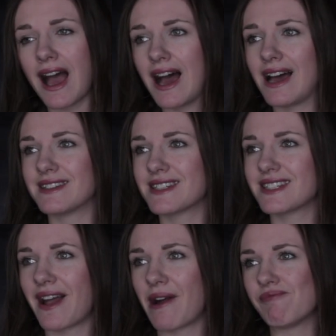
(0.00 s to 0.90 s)
and
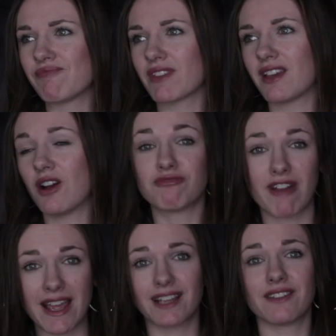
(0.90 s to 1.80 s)
um, a
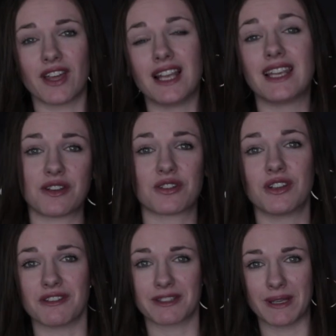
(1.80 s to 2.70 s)
ring that
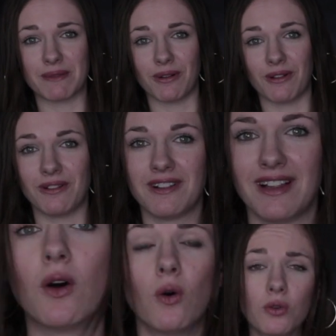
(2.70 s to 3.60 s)
electrocutes people.
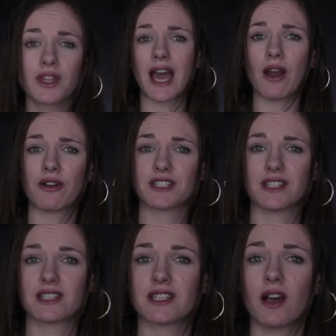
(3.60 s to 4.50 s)
All the
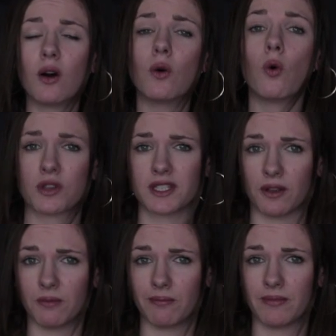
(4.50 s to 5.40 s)
characters are
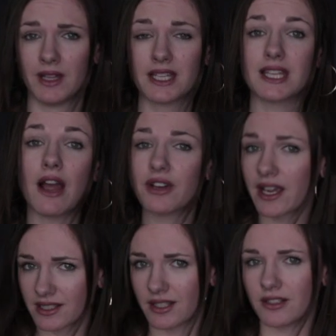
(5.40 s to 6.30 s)
awesome. Taron
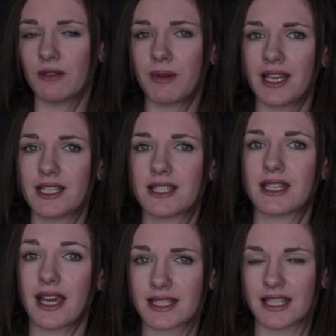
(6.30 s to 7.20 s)
Egerton, who
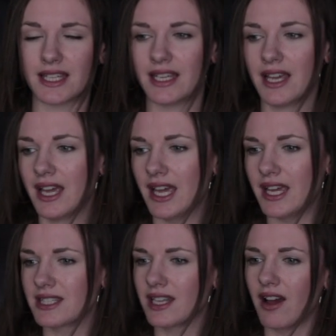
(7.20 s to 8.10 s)
plays Eggsy,
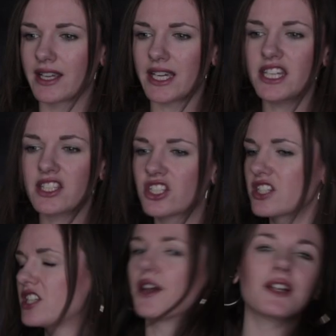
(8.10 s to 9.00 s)
is like, he's
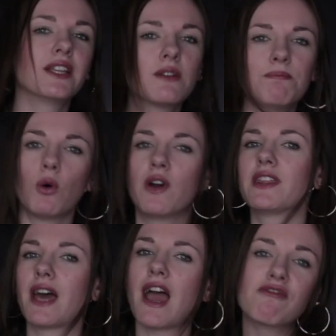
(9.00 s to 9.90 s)
just totally the boy
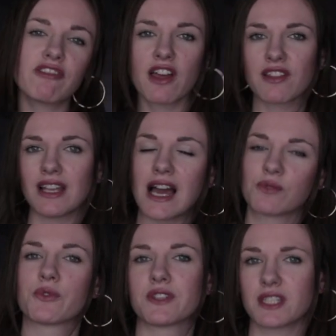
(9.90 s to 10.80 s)
that every other
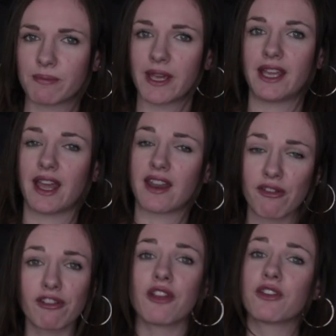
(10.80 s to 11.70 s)
lad wants to be and
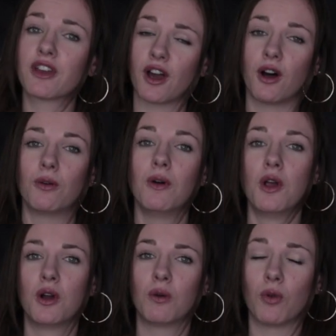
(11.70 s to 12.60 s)
every other girl
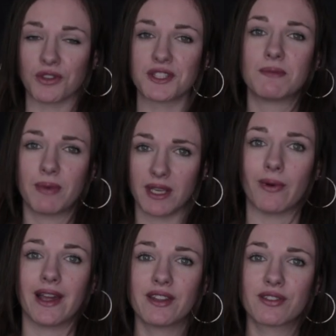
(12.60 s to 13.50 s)
wants to be
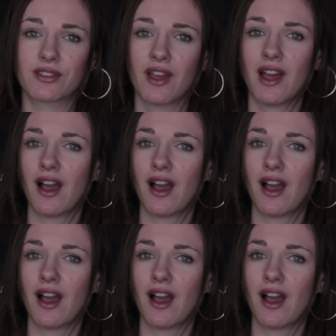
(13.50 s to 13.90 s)
with.